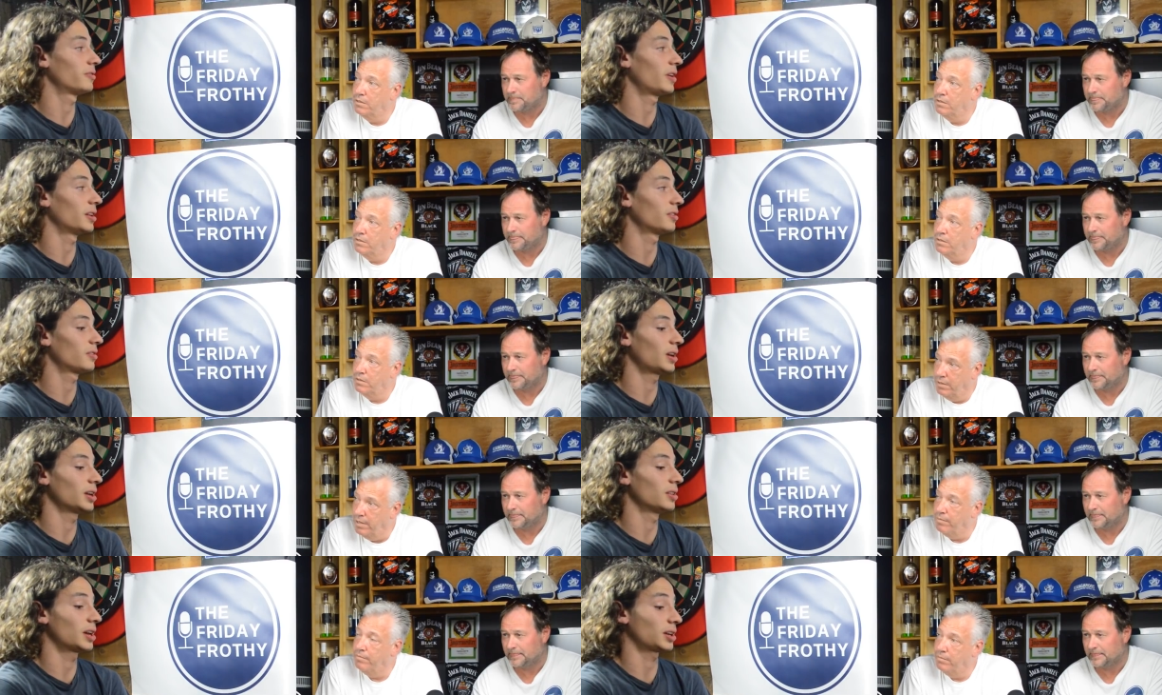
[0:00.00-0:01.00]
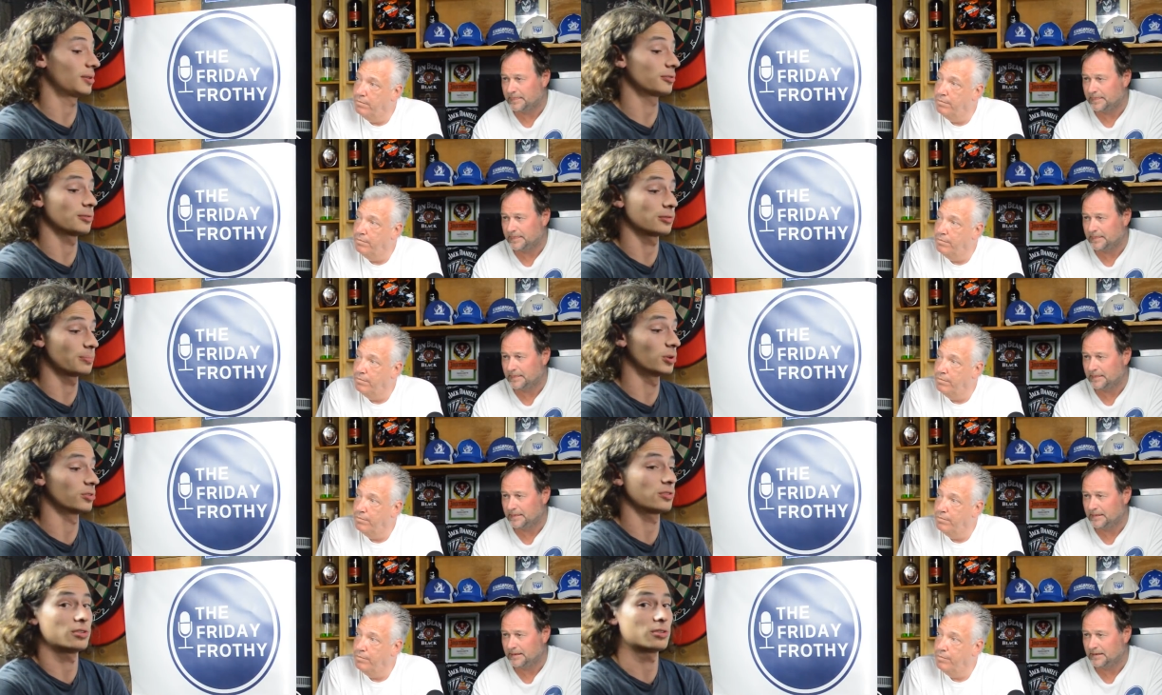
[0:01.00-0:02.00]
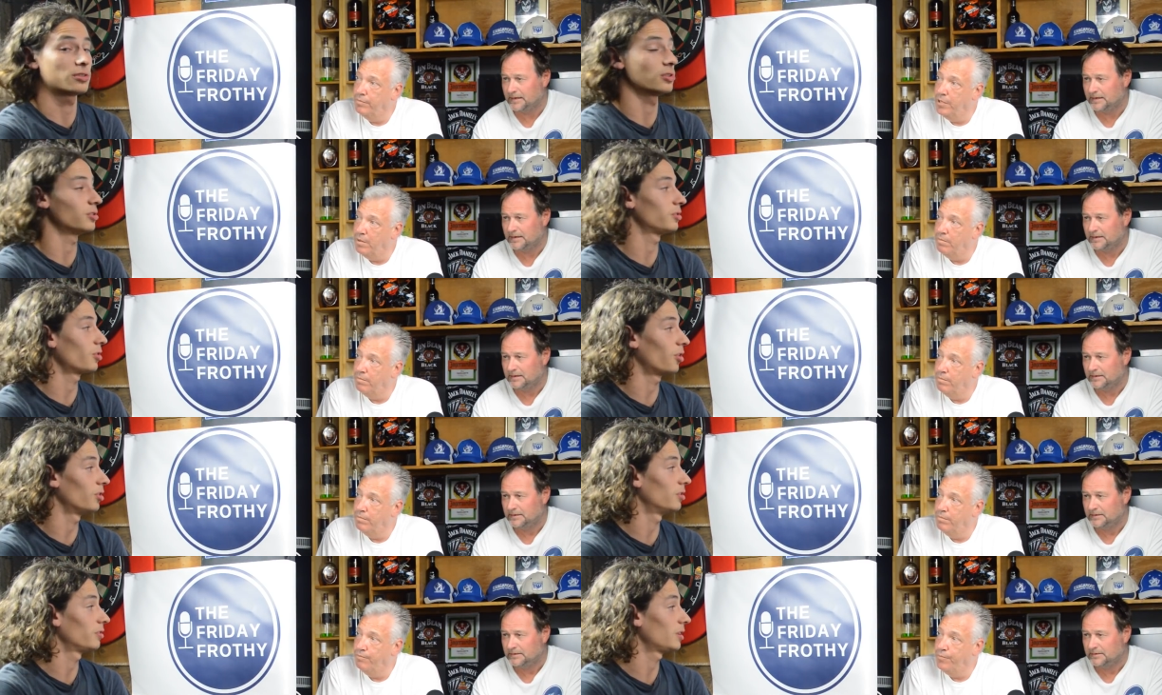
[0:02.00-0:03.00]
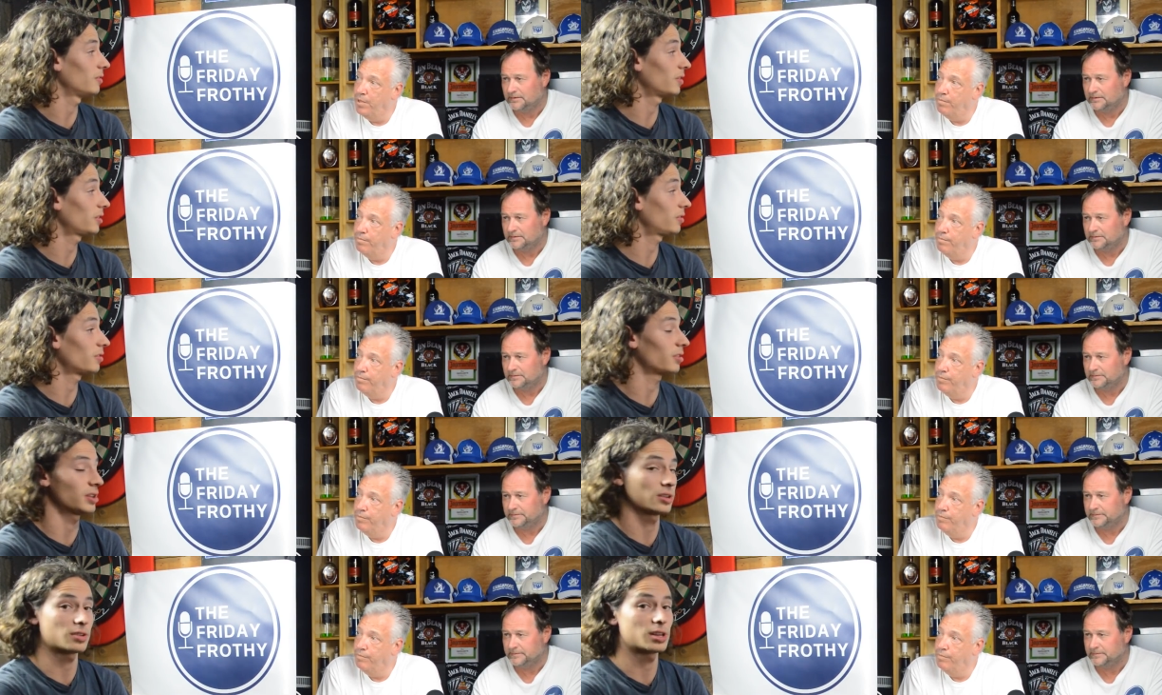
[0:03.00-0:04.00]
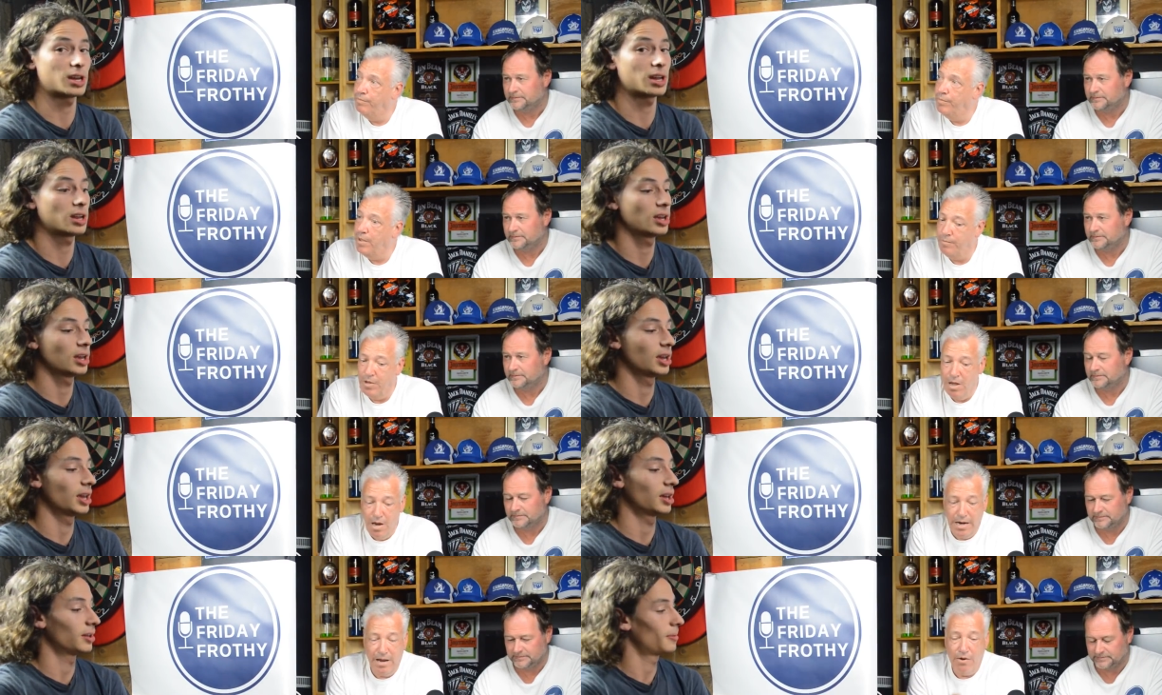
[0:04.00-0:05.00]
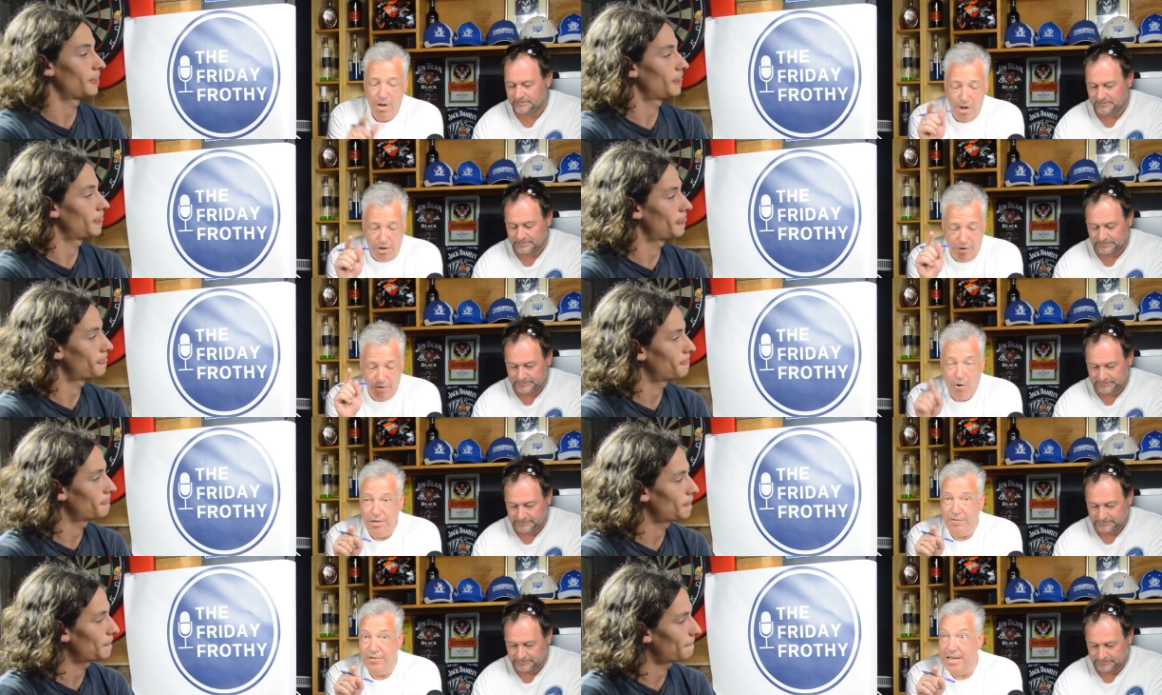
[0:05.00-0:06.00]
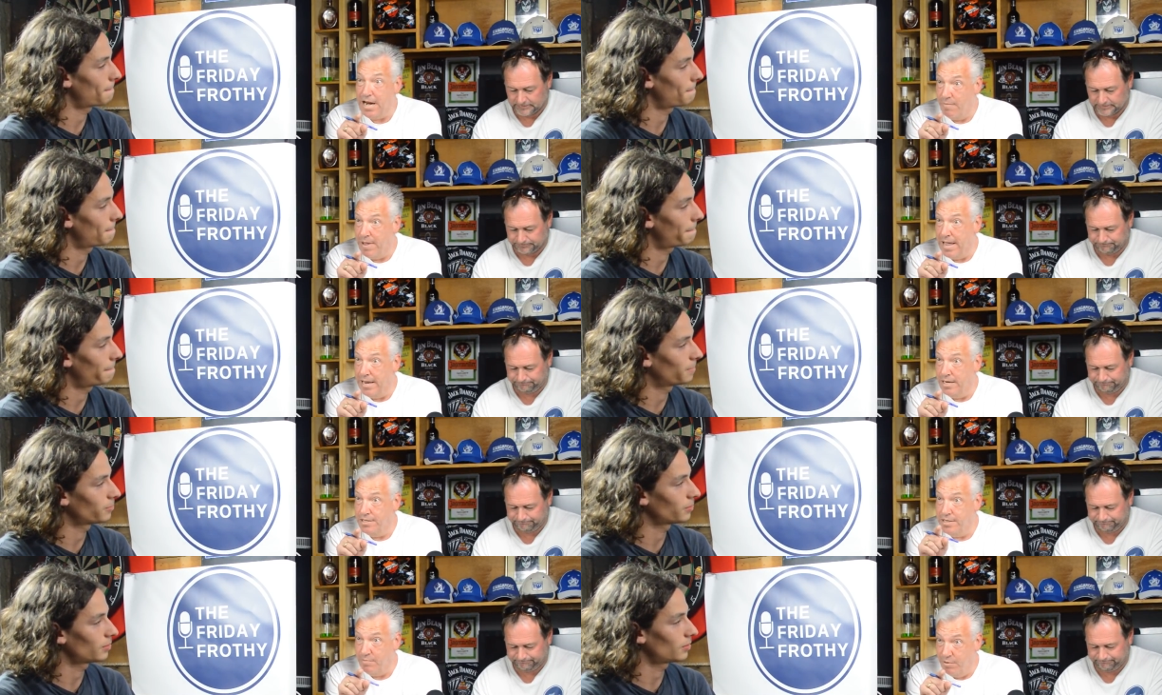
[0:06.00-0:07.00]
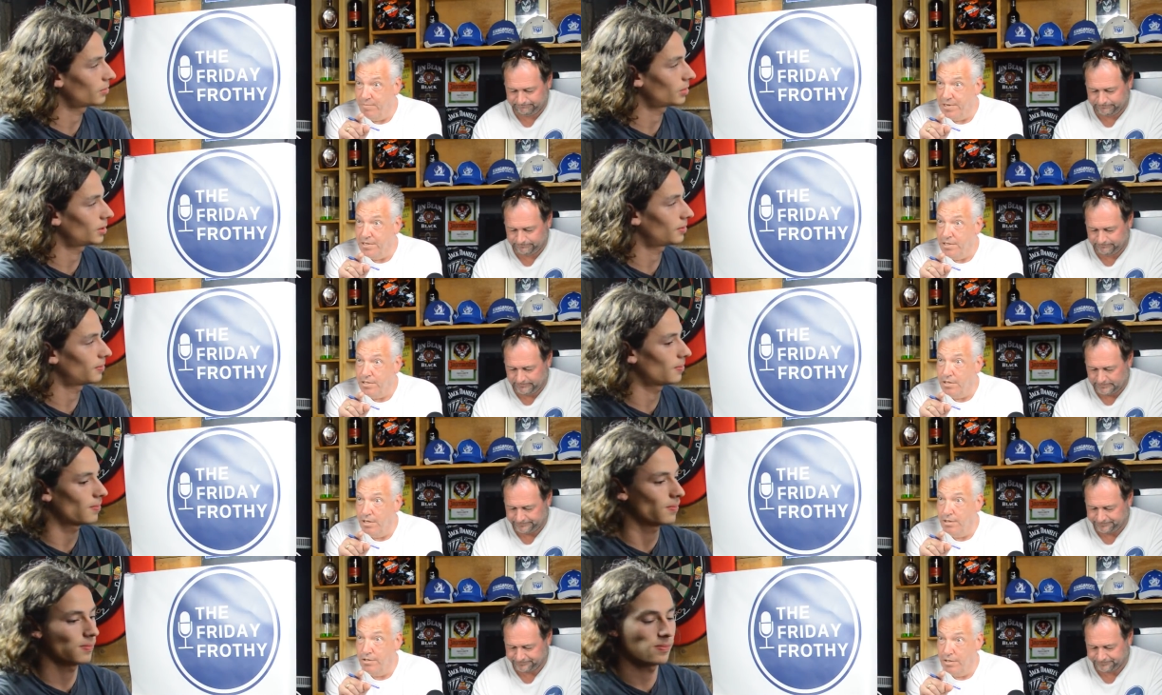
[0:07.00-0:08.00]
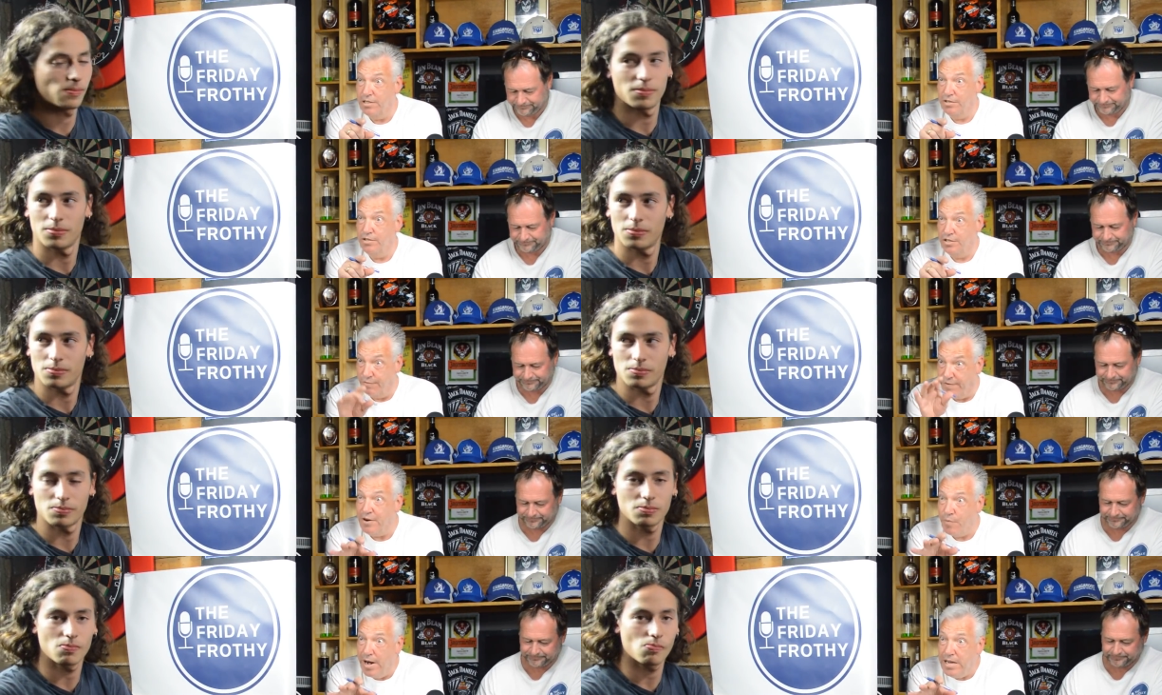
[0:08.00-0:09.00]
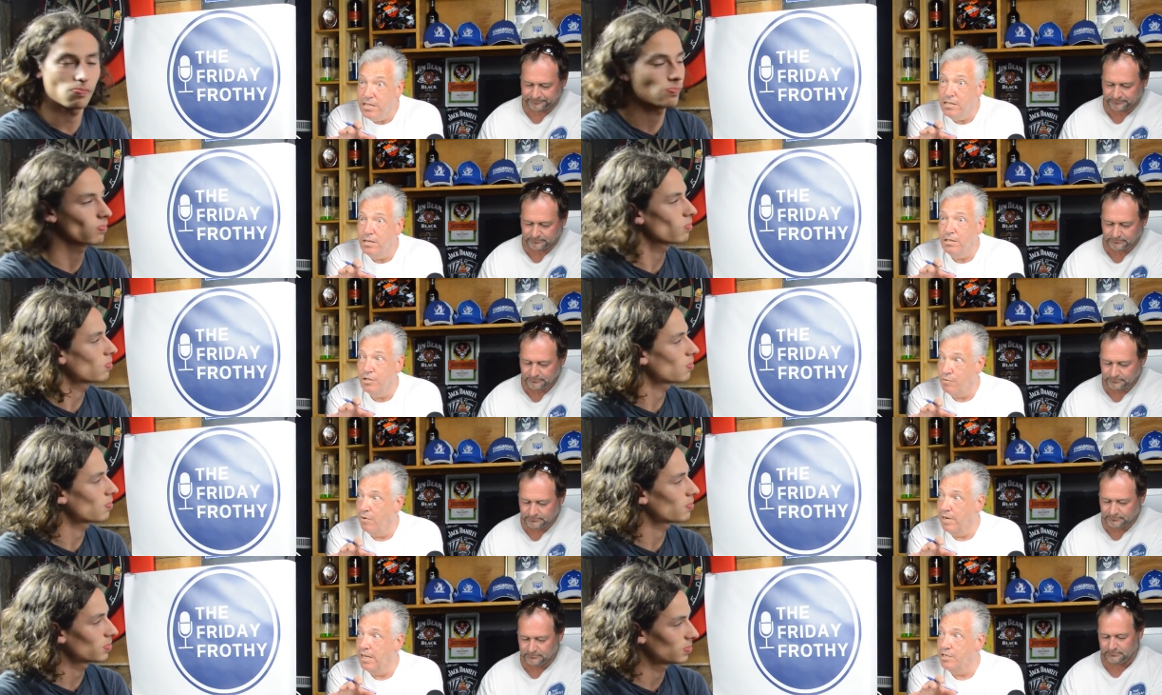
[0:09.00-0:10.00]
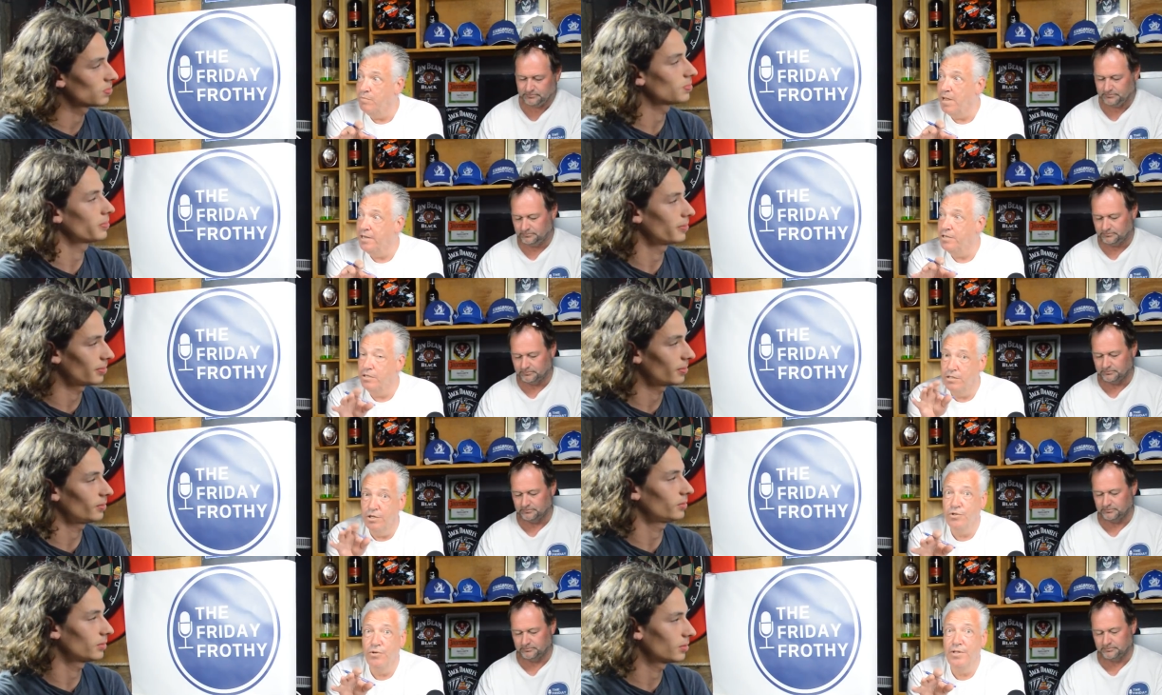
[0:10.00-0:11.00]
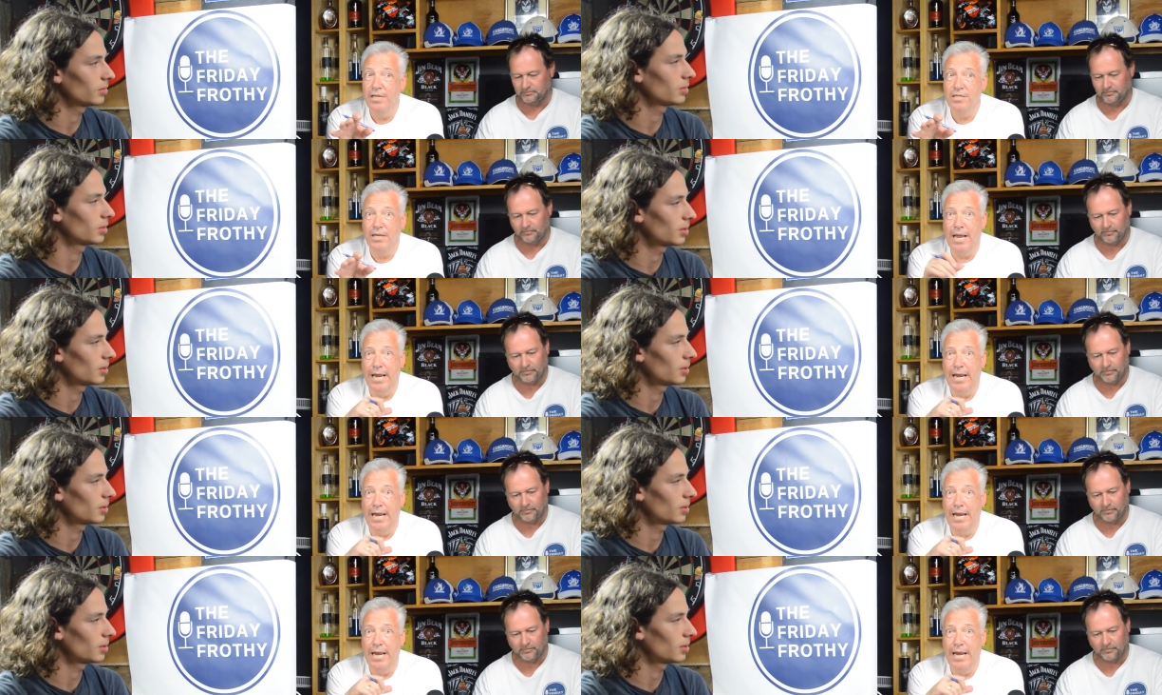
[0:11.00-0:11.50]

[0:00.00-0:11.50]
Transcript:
Speaker 1: the funds and that comes from sponsors and yep. donors and yep. investors and things like that. Yep. Now you guys
Speaker 2: have set up a separate business to to, to fundraise to try and get you money to, to do this